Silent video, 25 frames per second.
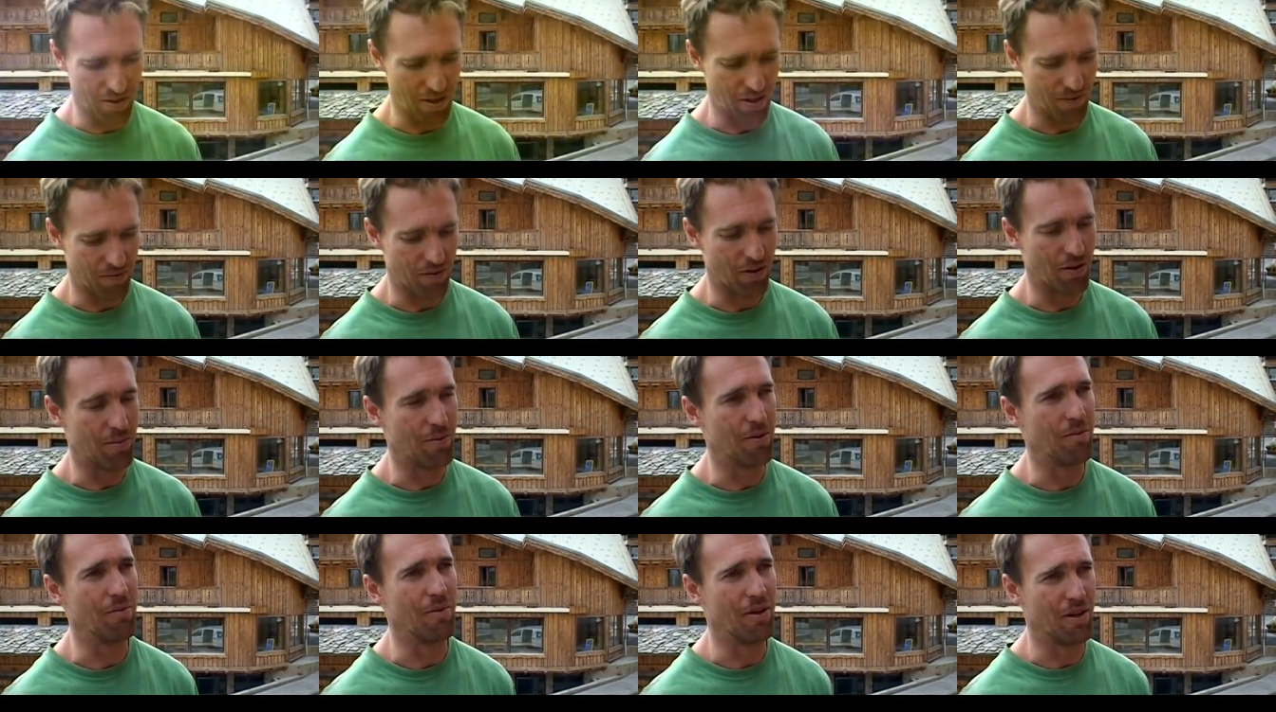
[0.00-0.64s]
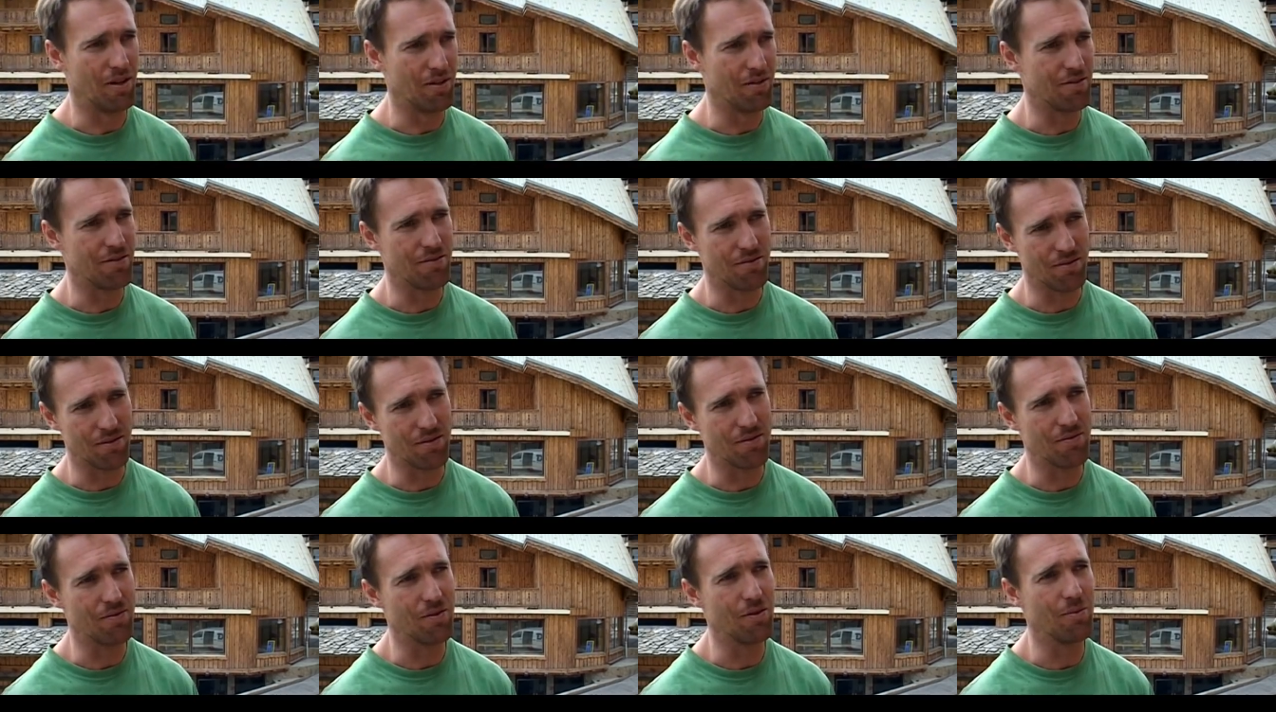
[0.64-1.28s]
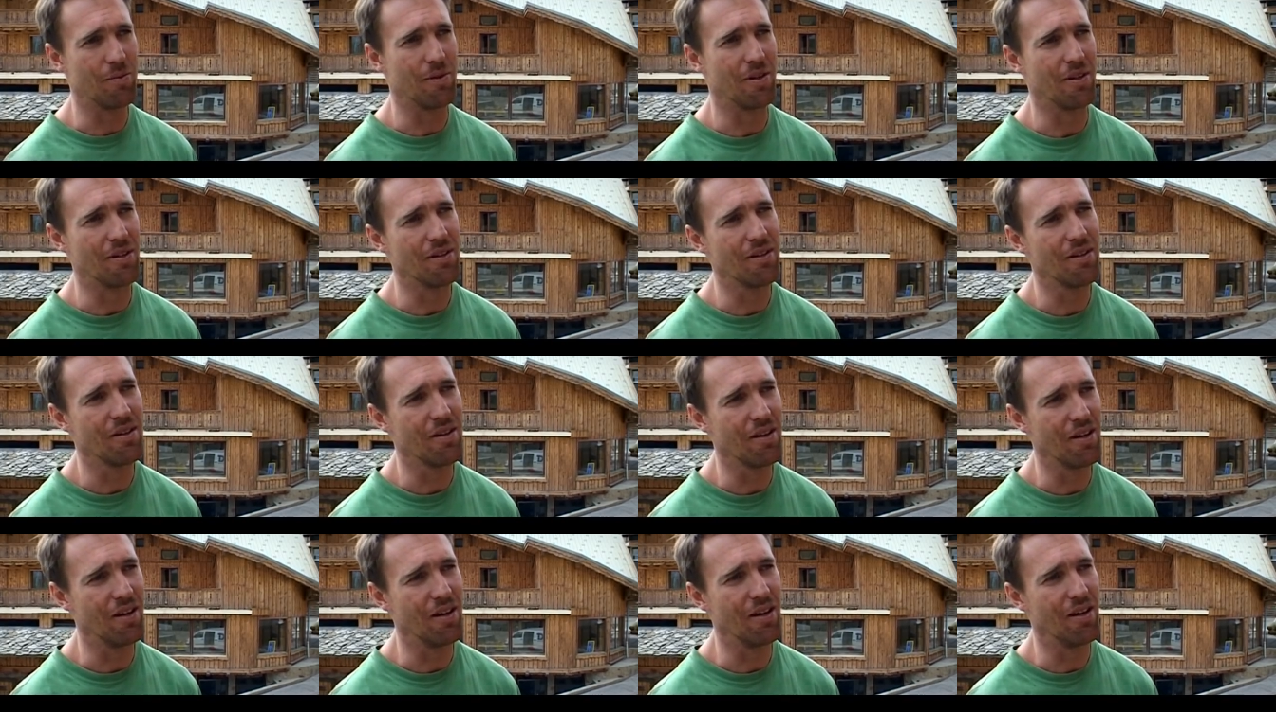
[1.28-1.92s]
kind of a hobby of mine is, is filming
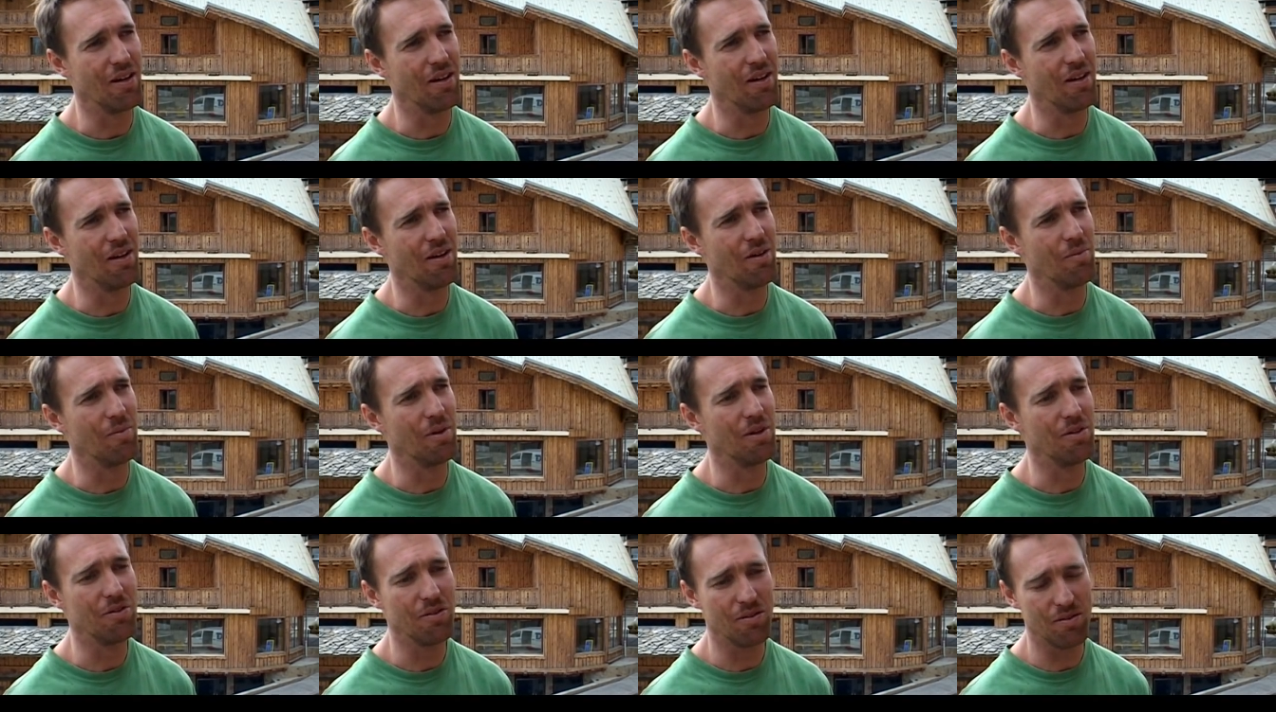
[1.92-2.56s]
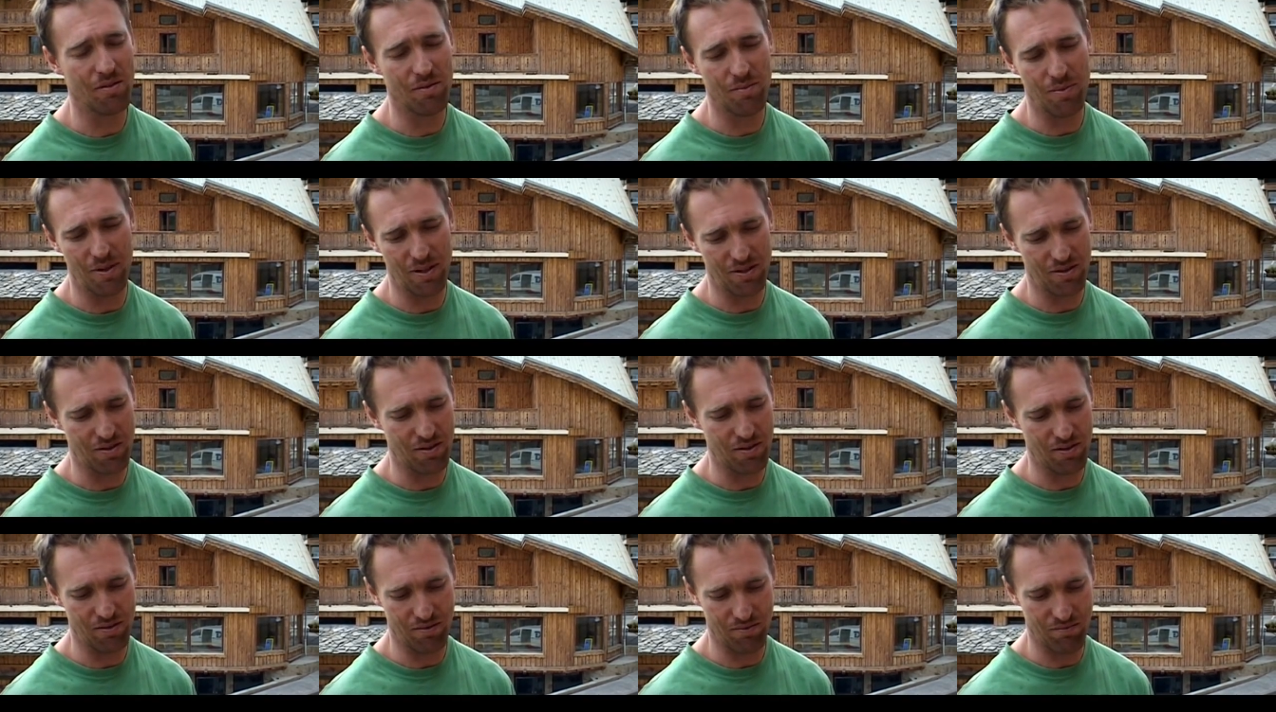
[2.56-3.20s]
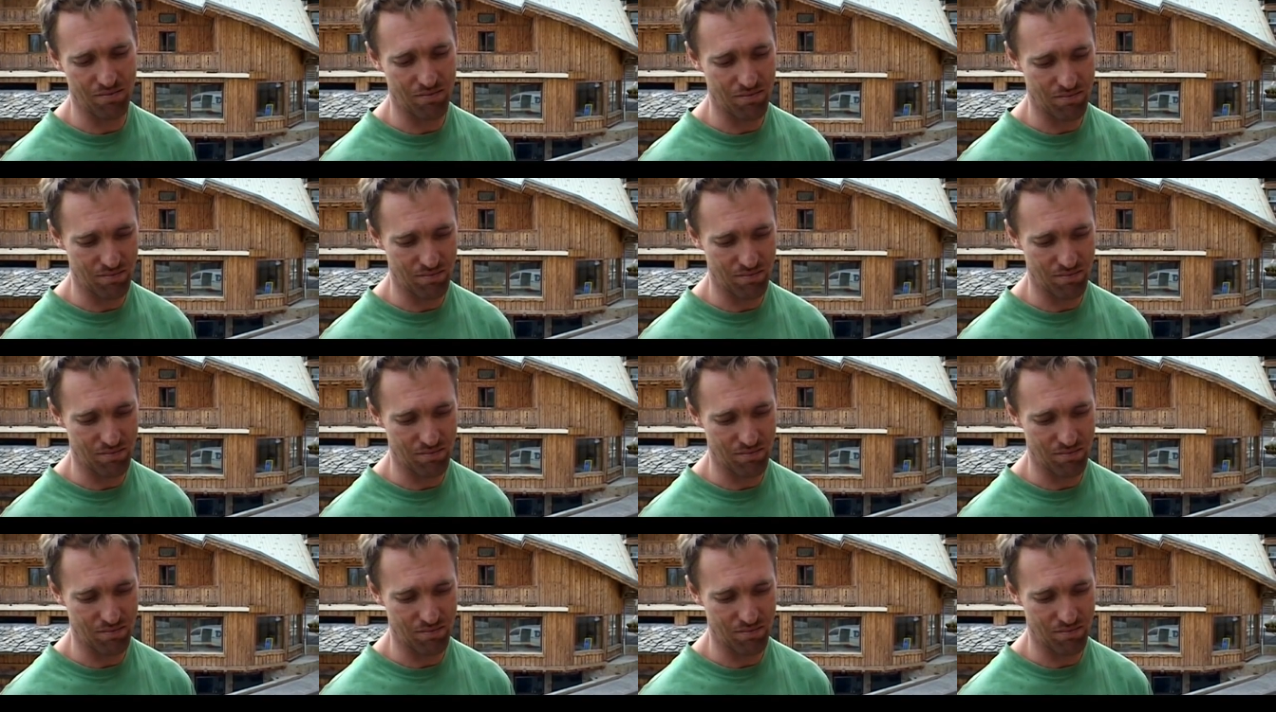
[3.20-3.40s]
and um, I do basically